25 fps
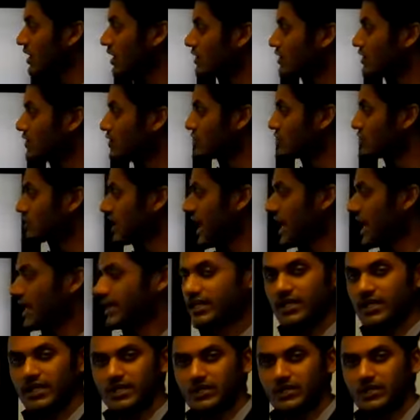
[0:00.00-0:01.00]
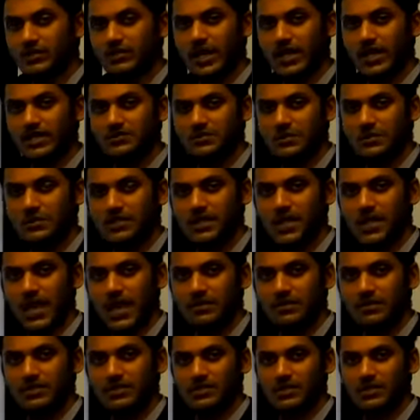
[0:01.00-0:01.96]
used CAN-KIN to transmit CAN